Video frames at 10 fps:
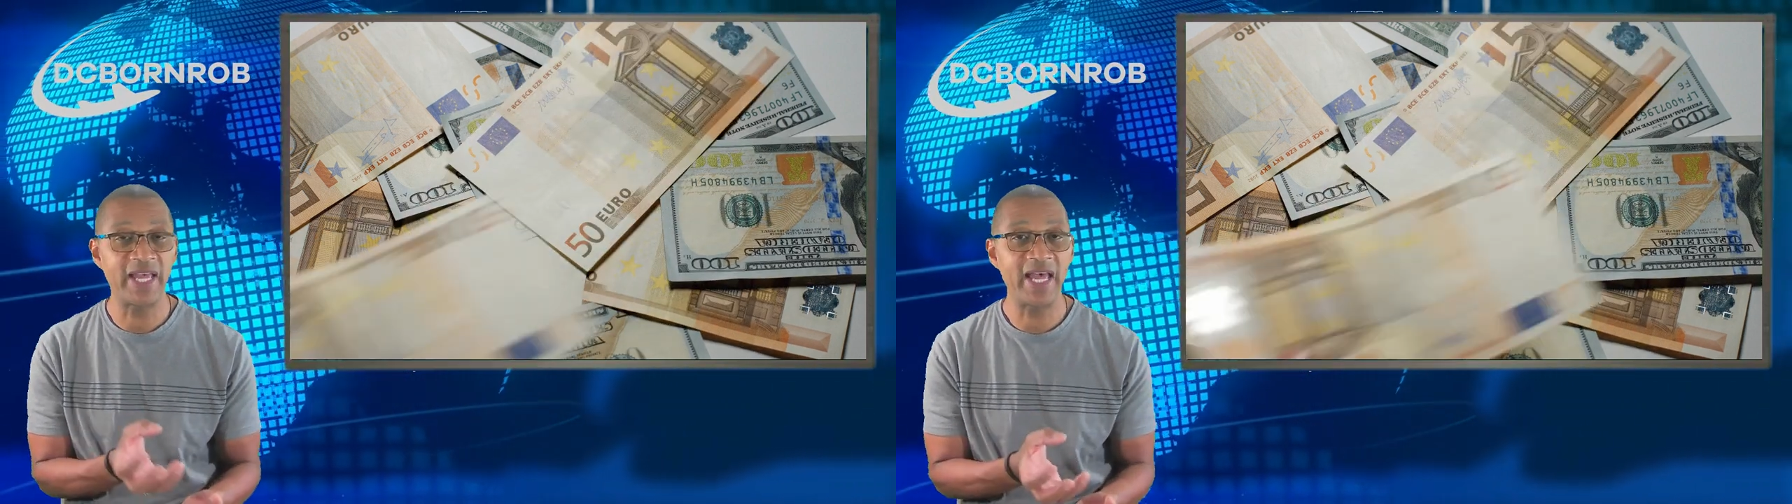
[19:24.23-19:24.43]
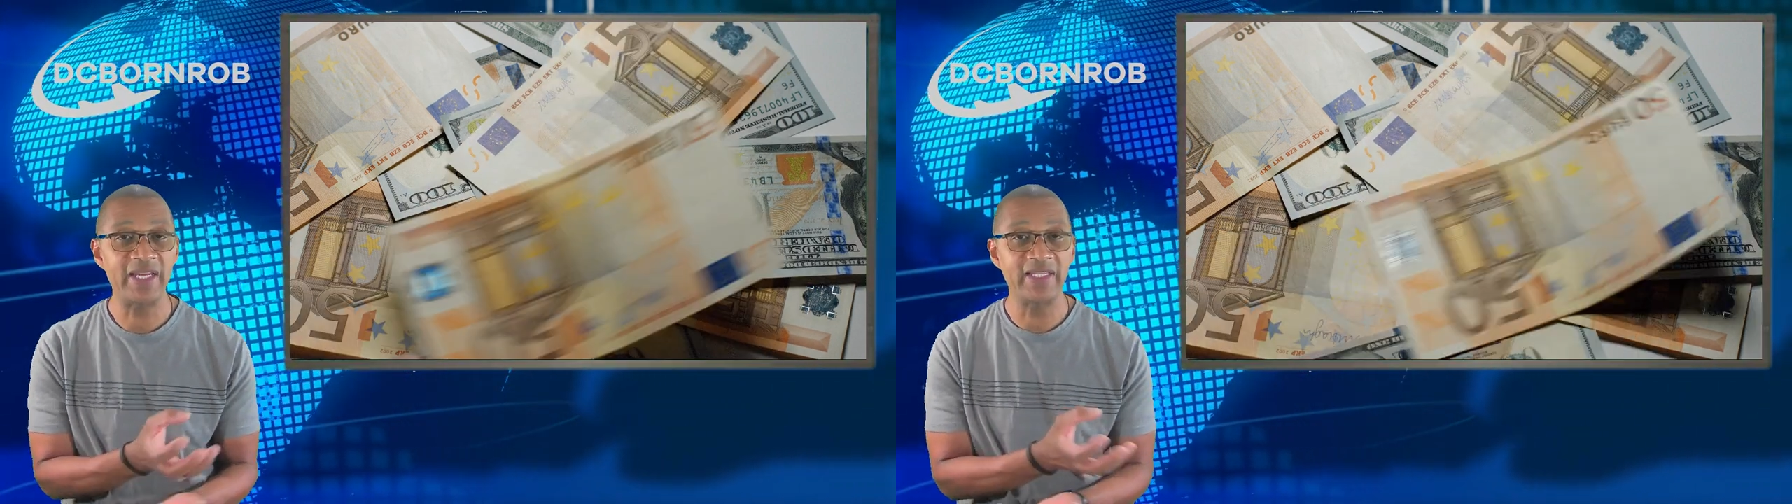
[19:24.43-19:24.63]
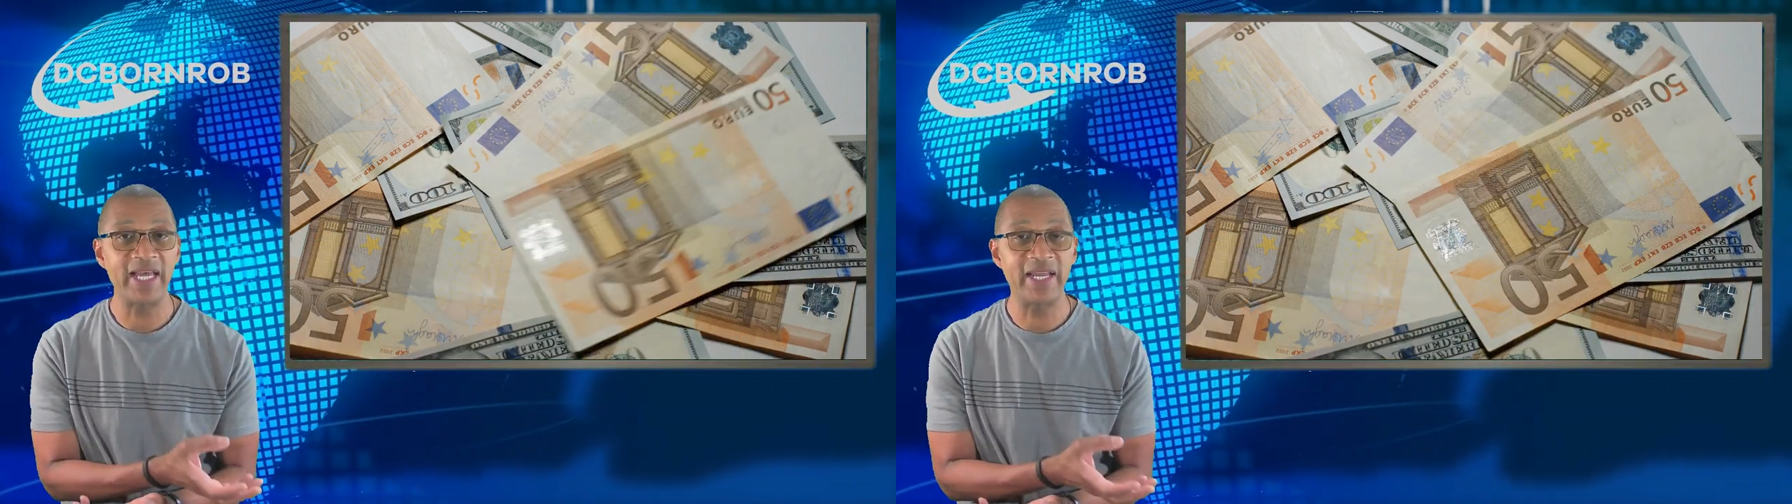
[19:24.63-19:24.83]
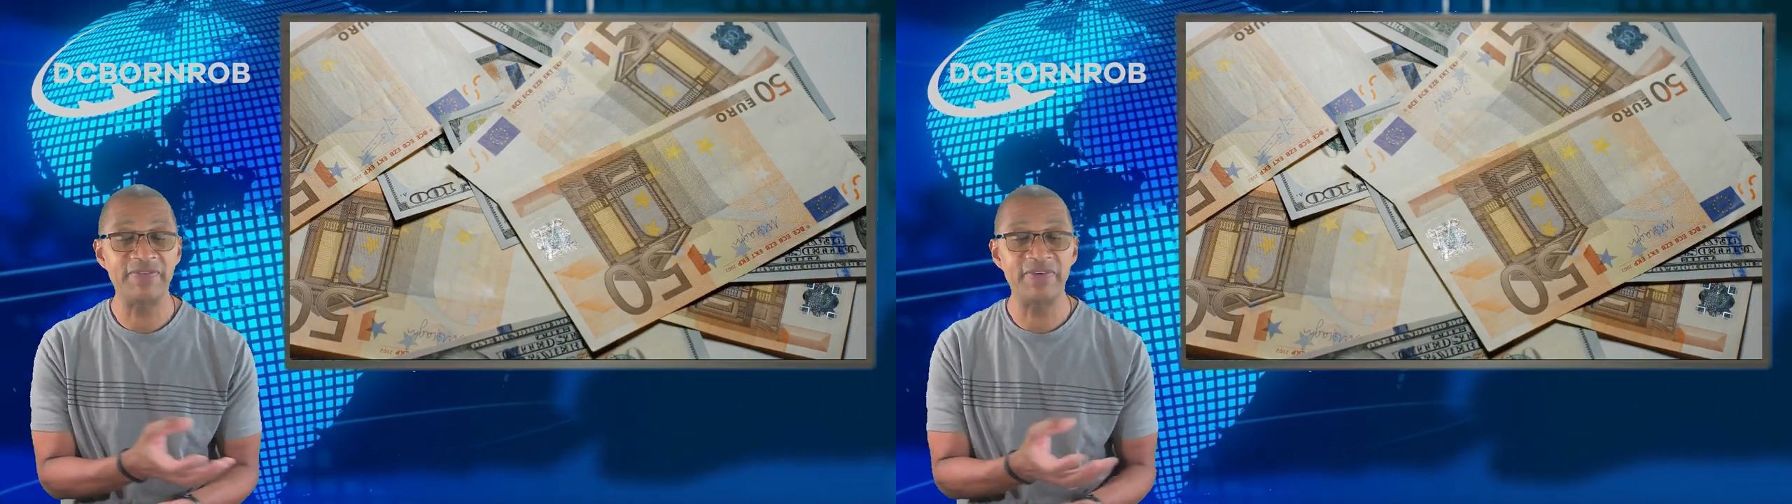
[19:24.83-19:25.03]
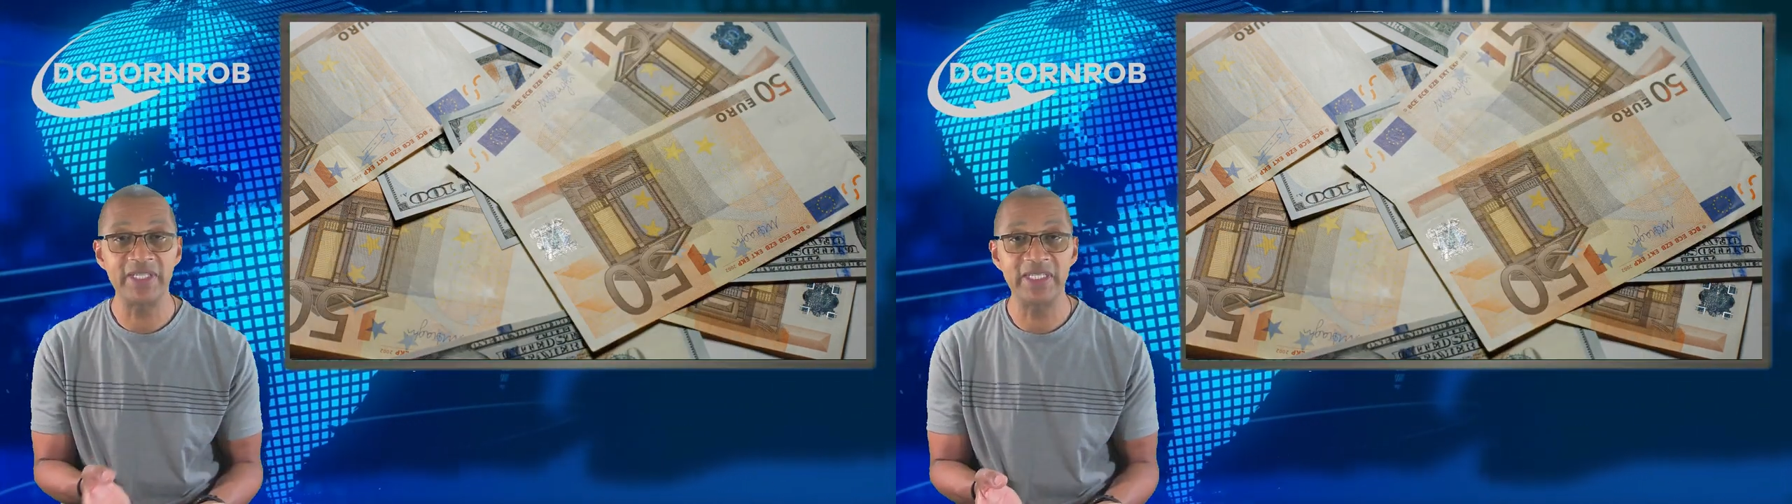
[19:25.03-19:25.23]
that and
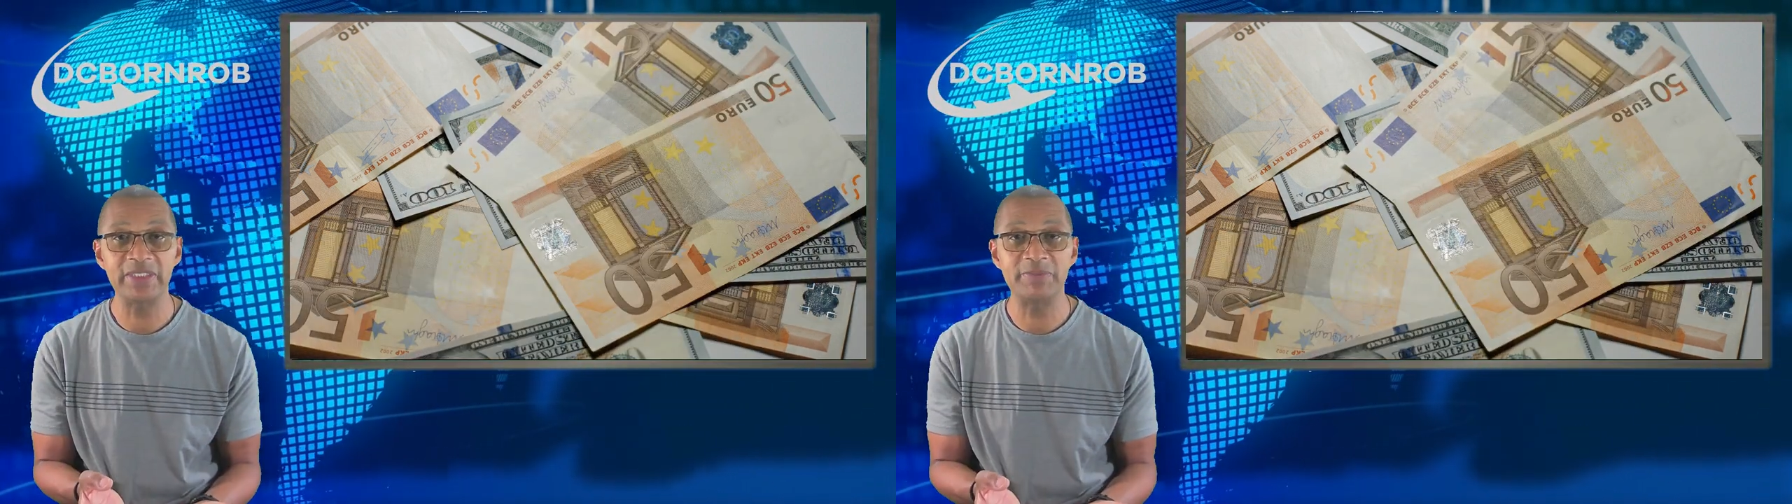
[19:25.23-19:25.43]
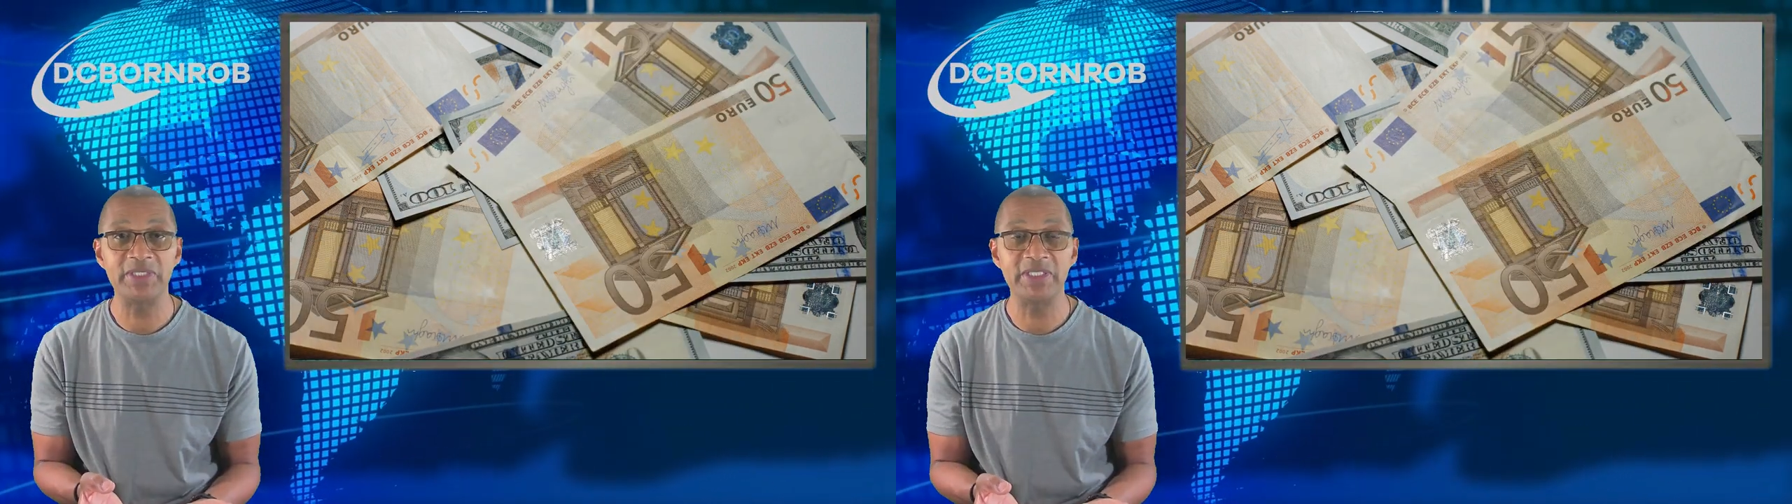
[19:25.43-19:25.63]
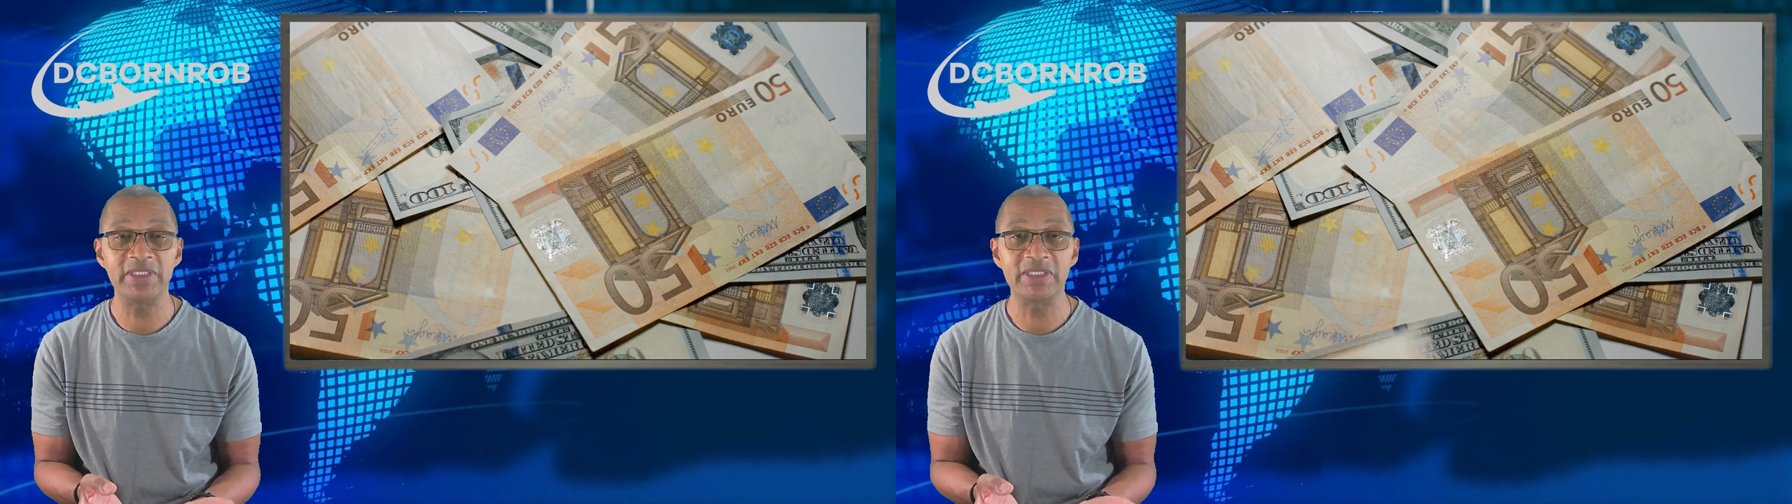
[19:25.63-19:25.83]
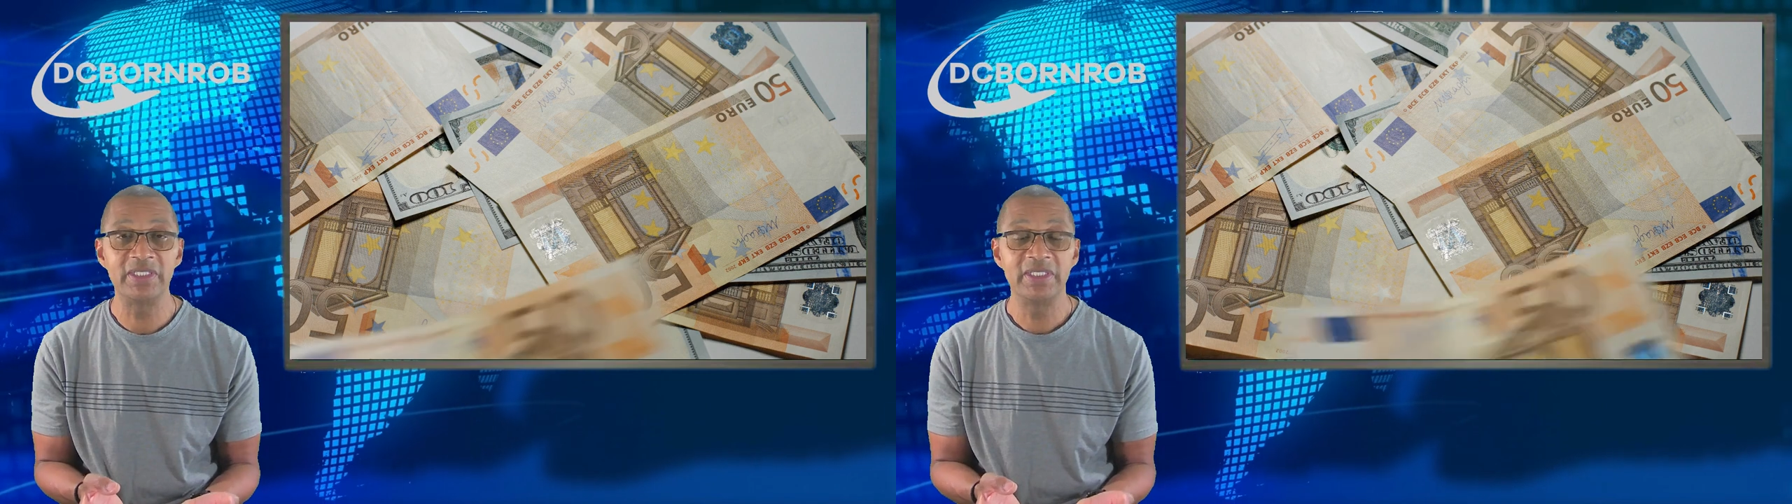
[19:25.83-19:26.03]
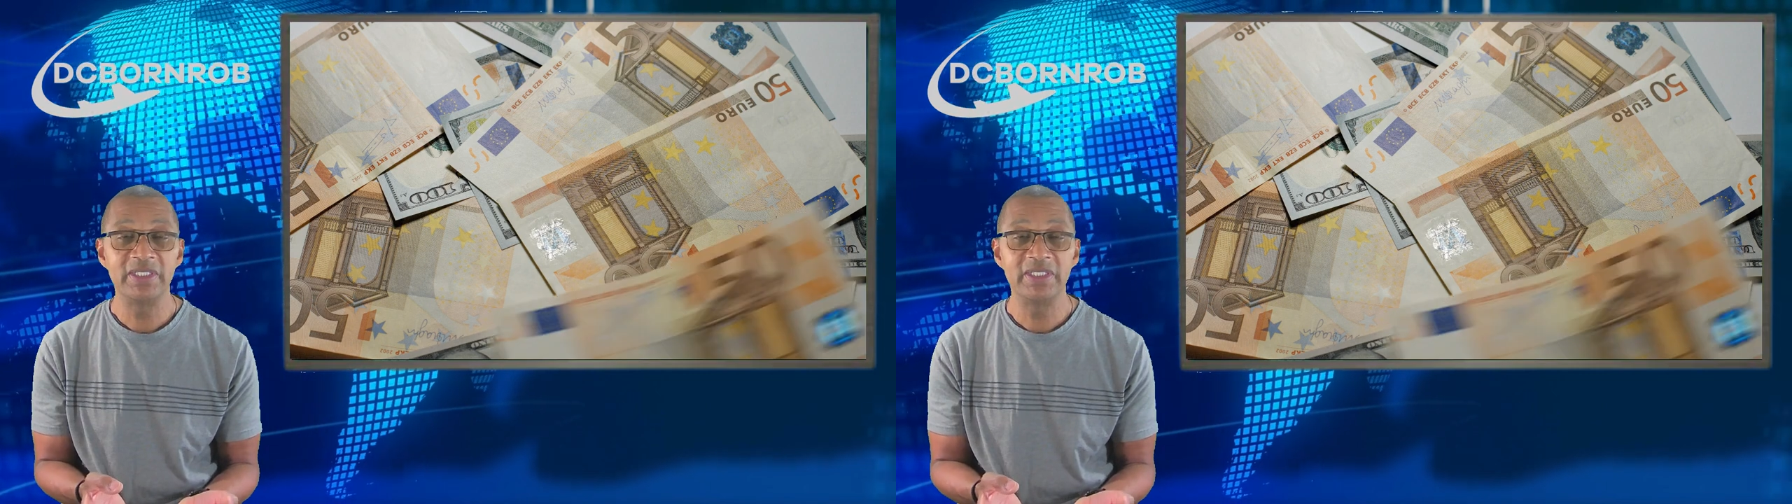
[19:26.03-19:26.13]
that for this, because